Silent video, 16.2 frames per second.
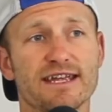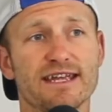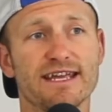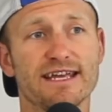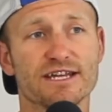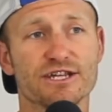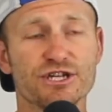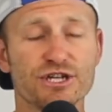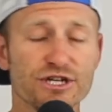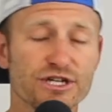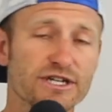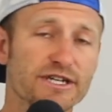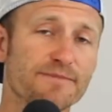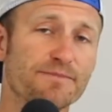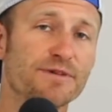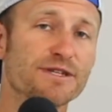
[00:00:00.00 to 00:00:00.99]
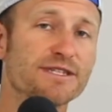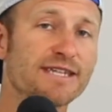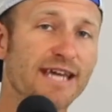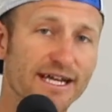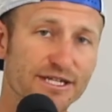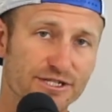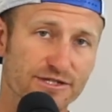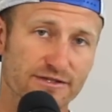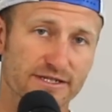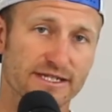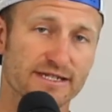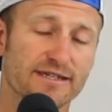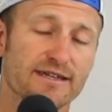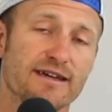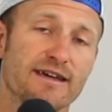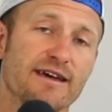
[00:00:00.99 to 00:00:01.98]
it could
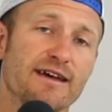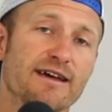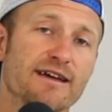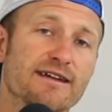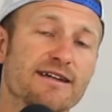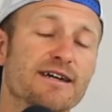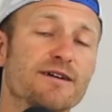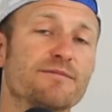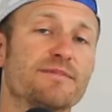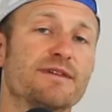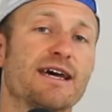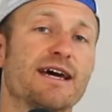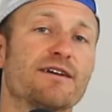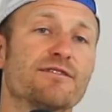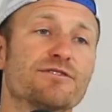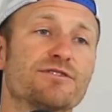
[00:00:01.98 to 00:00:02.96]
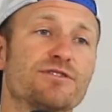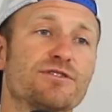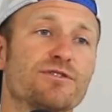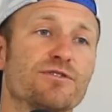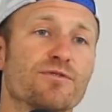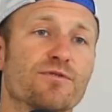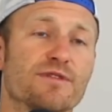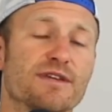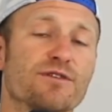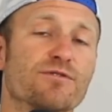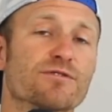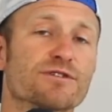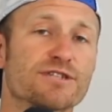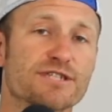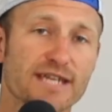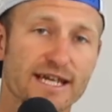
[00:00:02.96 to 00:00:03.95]
potentially come down to the
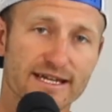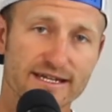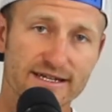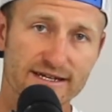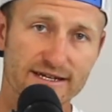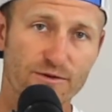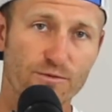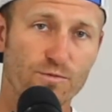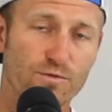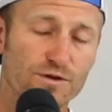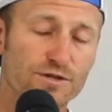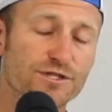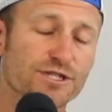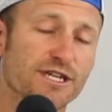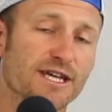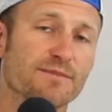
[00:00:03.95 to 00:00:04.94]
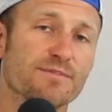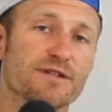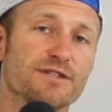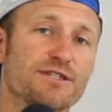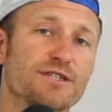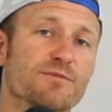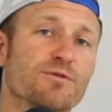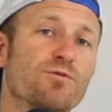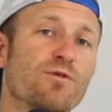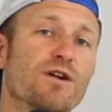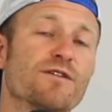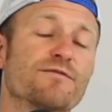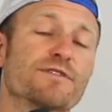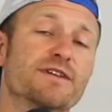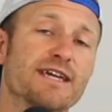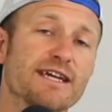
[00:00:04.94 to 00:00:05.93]
NORCECA World Championship
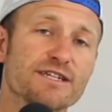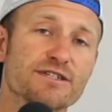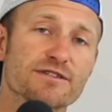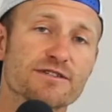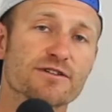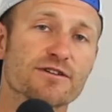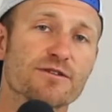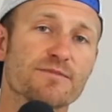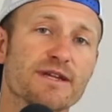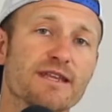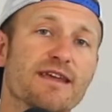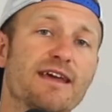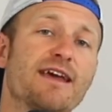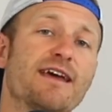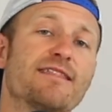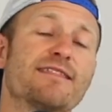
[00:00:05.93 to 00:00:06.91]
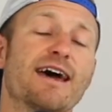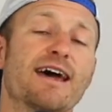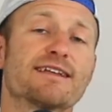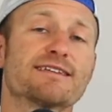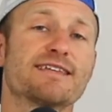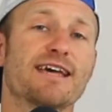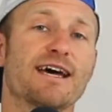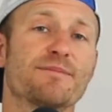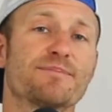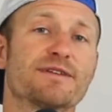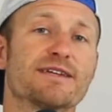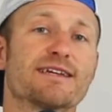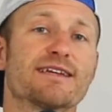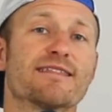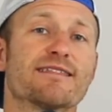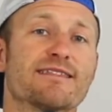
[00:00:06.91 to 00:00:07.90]
qualification tournament. That is
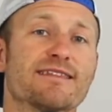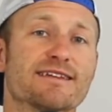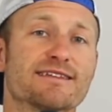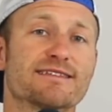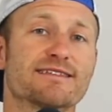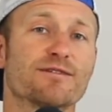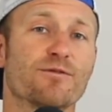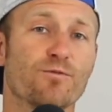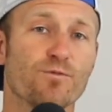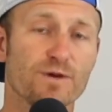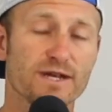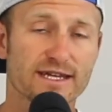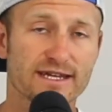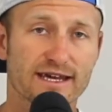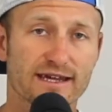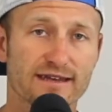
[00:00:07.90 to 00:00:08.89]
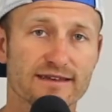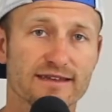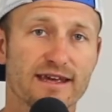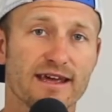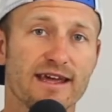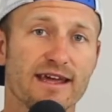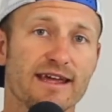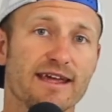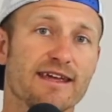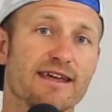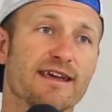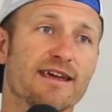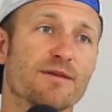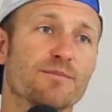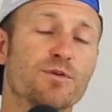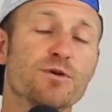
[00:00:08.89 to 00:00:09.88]
happening this weekend
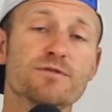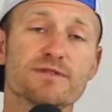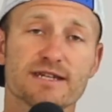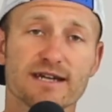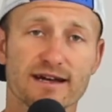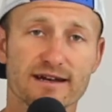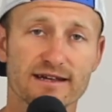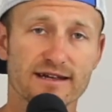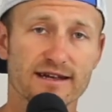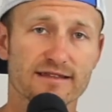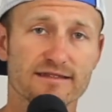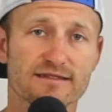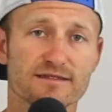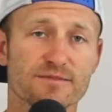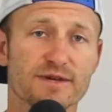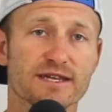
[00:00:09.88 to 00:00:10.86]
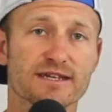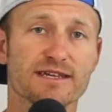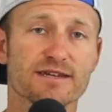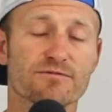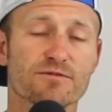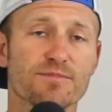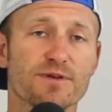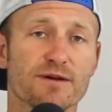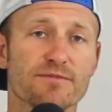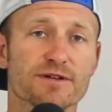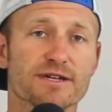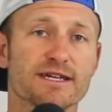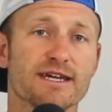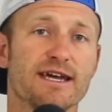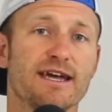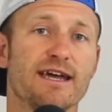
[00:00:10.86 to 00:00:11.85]
in Punta Cana in the Dominican Republic.